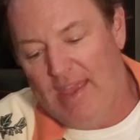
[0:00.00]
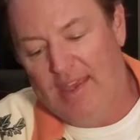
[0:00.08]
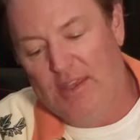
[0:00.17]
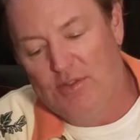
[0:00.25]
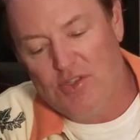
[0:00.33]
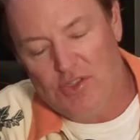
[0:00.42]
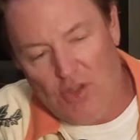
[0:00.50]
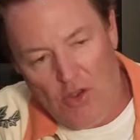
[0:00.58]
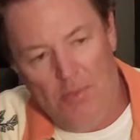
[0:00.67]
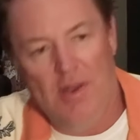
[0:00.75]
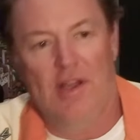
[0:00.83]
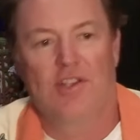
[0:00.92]
Thank you
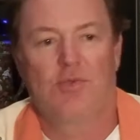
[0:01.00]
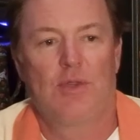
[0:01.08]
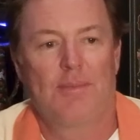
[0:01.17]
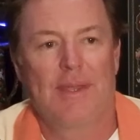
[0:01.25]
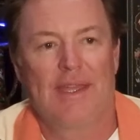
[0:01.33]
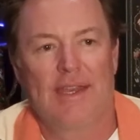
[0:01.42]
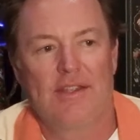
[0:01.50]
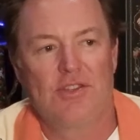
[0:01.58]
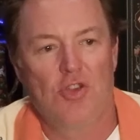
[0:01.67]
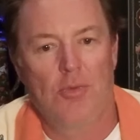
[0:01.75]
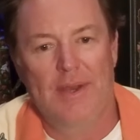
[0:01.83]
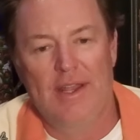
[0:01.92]
so much. We've been getting
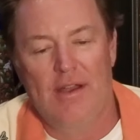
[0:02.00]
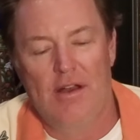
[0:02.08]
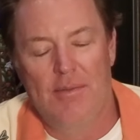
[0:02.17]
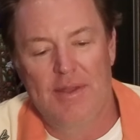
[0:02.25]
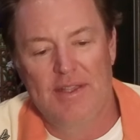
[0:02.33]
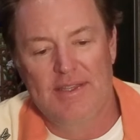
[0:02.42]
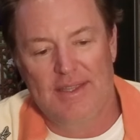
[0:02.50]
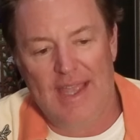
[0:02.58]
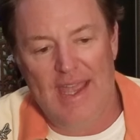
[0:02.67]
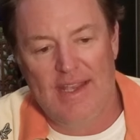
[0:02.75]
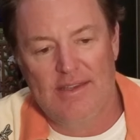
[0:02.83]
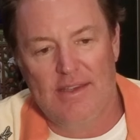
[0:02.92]
so many comments,
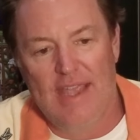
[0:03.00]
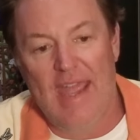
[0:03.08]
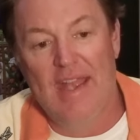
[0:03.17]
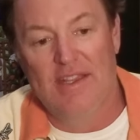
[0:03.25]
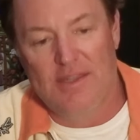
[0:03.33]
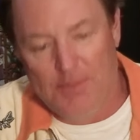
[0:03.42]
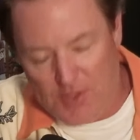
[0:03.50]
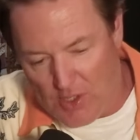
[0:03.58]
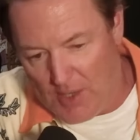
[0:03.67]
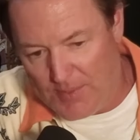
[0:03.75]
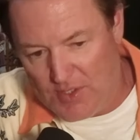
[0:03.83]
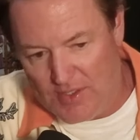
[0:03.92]
likes, and
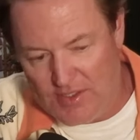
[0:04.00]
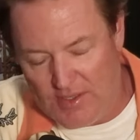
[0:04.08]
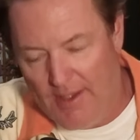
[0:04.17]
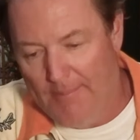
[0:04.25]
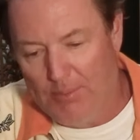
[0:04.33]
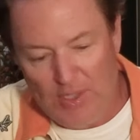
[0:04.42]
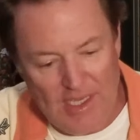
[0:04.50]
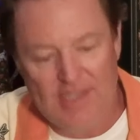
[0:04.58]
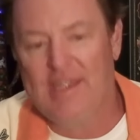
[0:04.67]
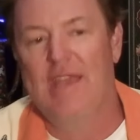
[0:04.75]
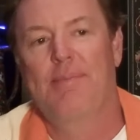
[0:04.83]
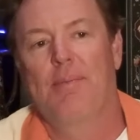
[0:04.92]
subscriptions.
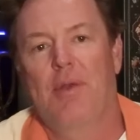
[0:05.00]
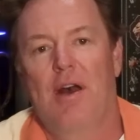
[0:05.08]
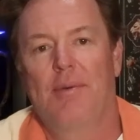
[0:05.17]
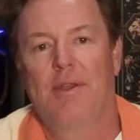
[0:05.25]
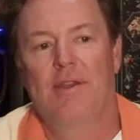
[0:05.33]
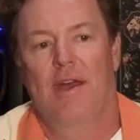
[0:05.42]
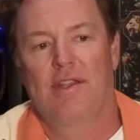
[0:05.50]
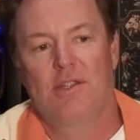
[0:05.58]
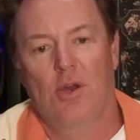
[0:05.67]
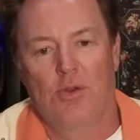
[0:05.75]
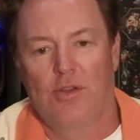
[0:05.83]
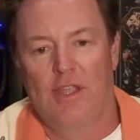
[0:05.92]
Please keep them coming. I
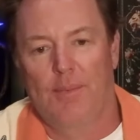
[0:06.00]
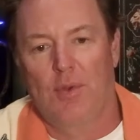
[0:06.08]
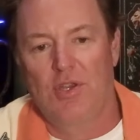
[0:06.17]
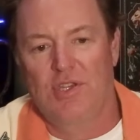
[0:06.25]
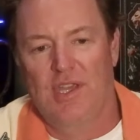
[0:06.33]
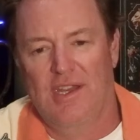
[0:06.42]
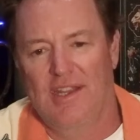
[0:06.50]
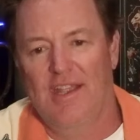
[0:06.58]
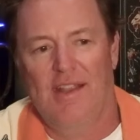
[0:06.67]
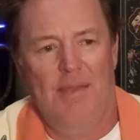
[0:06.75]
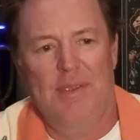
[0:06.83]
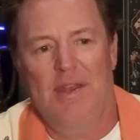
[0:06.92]
totally appreciate it.
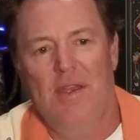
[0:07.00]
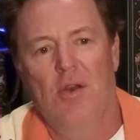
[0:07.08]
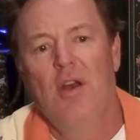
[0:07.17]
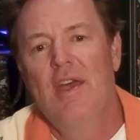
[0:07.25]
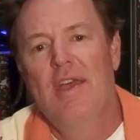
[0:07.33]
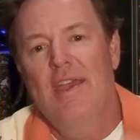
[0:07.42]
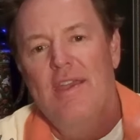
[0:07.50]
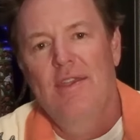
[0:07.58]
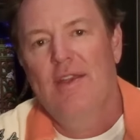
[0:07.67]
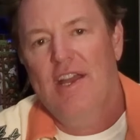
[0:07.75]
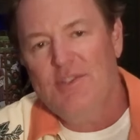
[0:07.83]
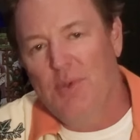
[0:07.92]
And let me know.
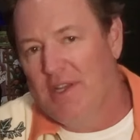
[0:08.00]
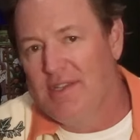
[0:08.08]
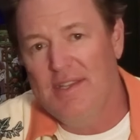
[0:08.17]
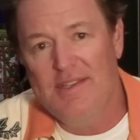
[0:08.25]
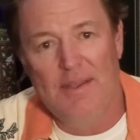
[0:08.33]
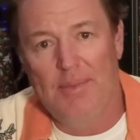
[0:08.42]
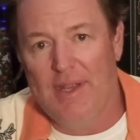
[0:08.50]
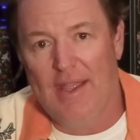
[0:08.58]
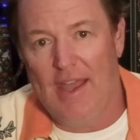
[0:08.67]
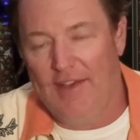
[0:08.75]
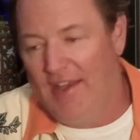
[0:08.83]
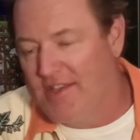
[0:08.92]
You guys want to see
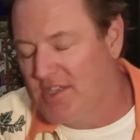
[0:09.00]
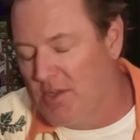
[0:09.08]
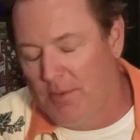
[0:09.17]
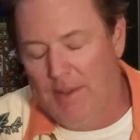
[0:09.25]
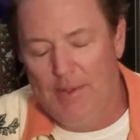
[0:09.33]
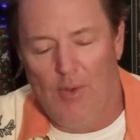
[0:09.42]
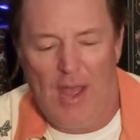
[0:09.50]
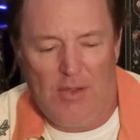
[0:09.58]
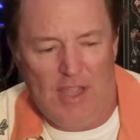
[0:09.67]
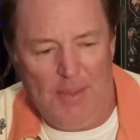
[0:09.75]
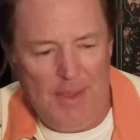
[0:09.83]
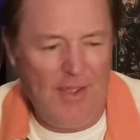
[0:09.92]
somebody? I've had so many people.
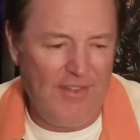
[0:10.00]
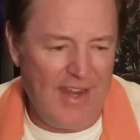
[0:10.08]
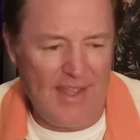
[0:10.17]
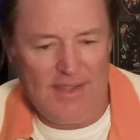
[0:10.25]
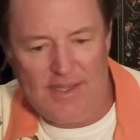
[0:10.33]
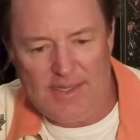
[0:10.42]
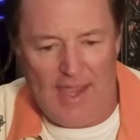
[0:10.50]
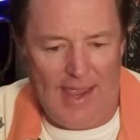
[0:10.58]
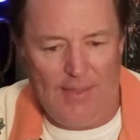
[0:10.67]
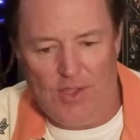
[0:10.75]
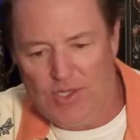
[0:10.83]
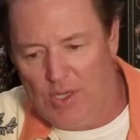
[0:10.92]
How come you haven't had this
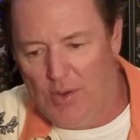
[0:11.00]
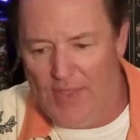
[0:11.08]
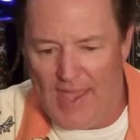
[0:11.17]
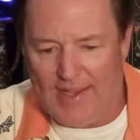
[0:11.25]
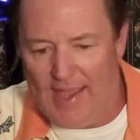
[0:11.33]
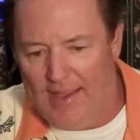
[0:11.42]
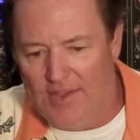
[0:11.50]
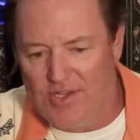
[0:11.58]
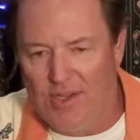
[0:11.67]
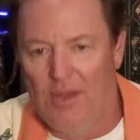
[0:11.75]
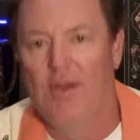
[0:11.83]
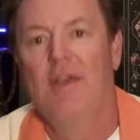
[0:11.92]
guy on the show or that guy on the
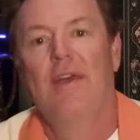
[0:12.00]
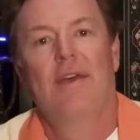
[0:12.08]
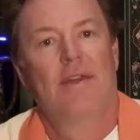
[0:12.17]
show?